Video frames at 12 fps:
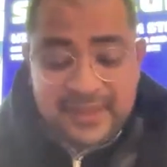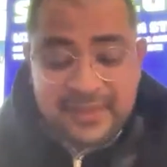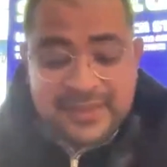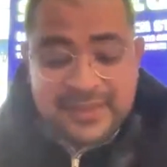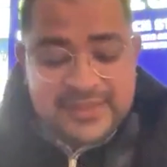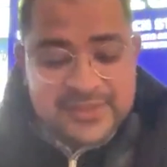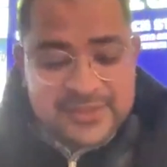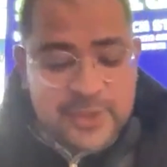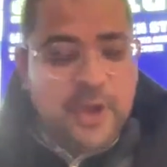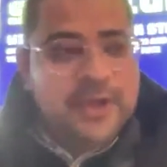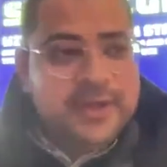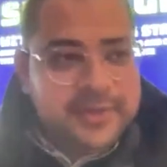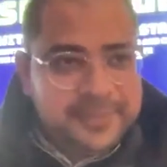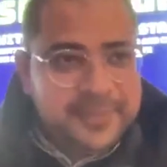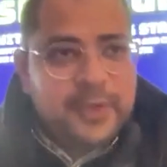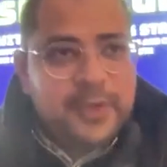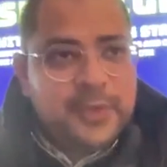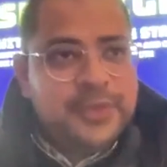There's a scholar
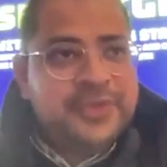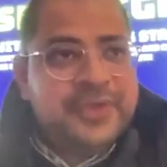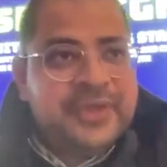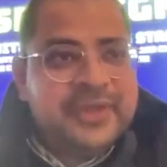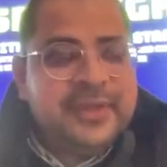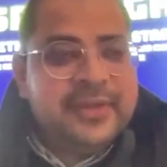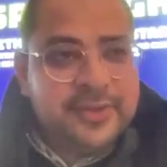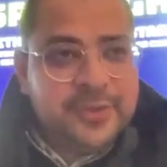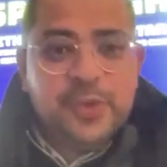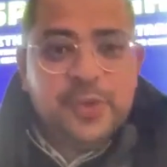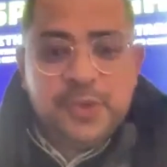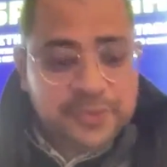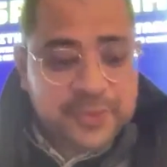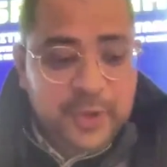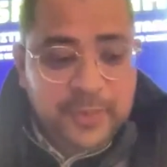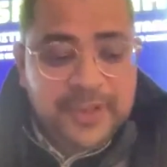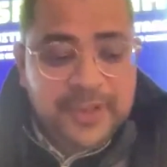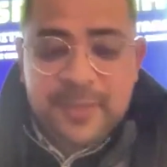who's written 2
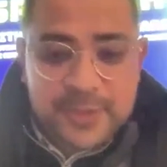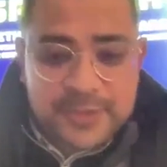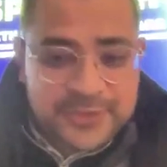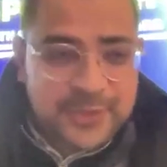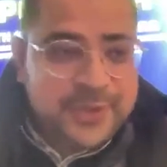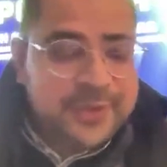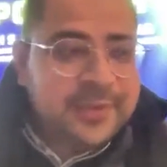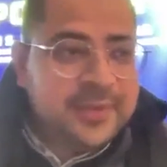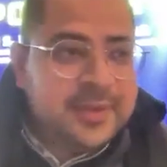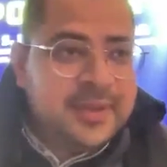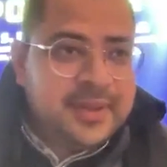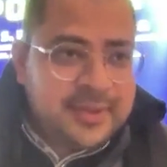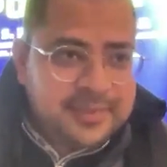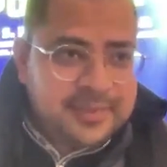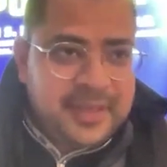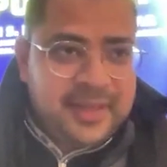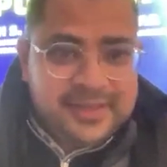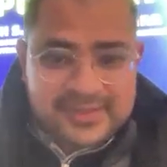phenomenal books on
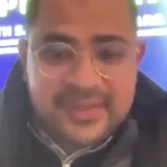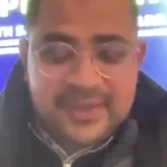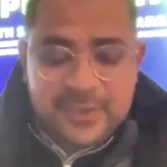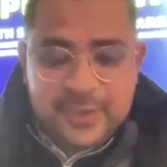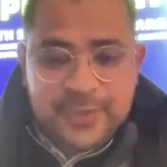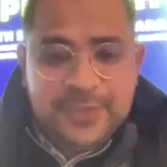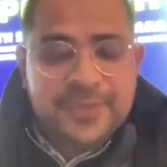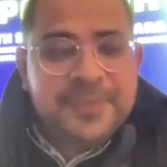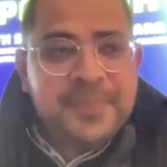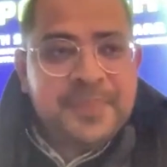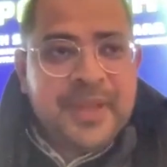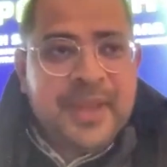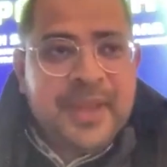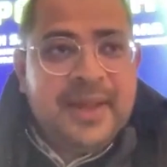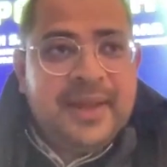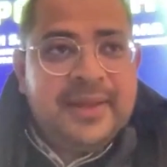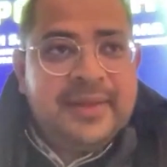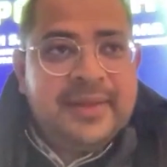Silk Road,
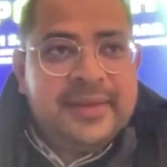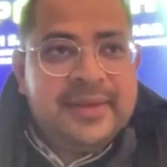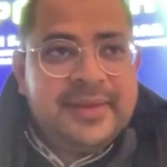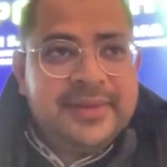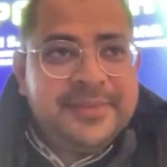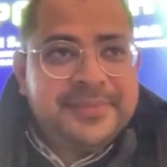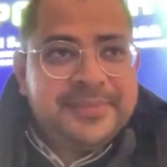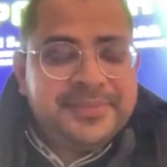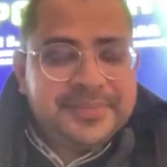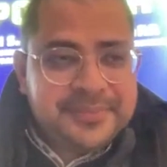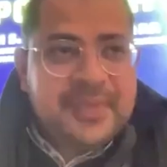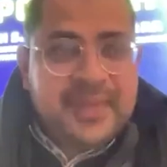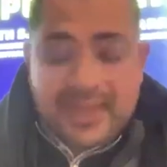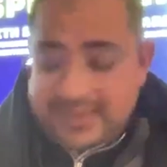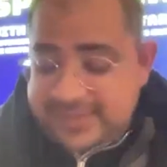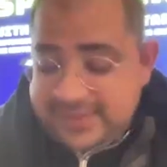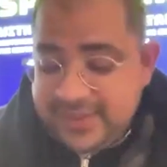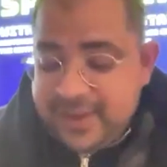and
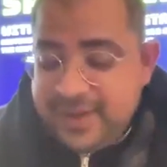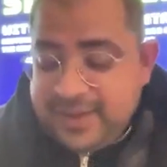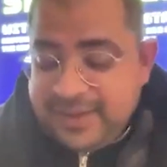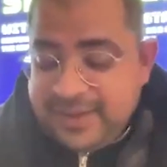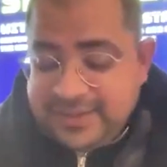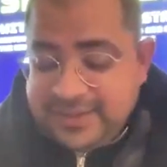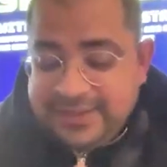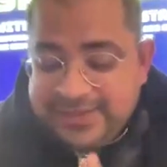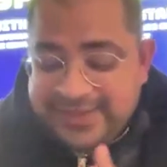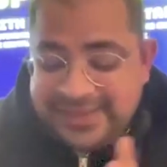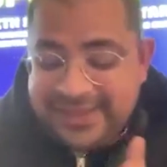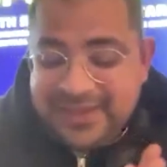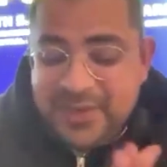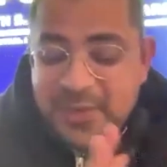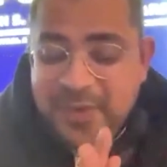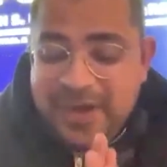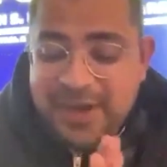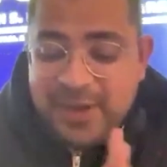that's an interesting
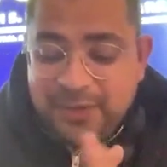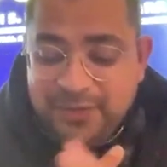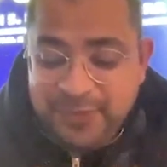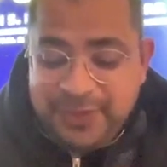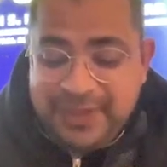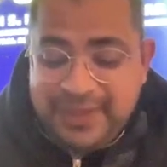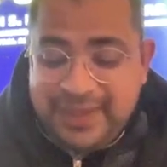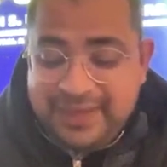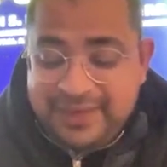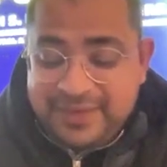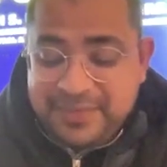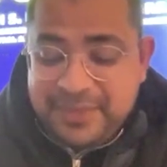way of looking at it.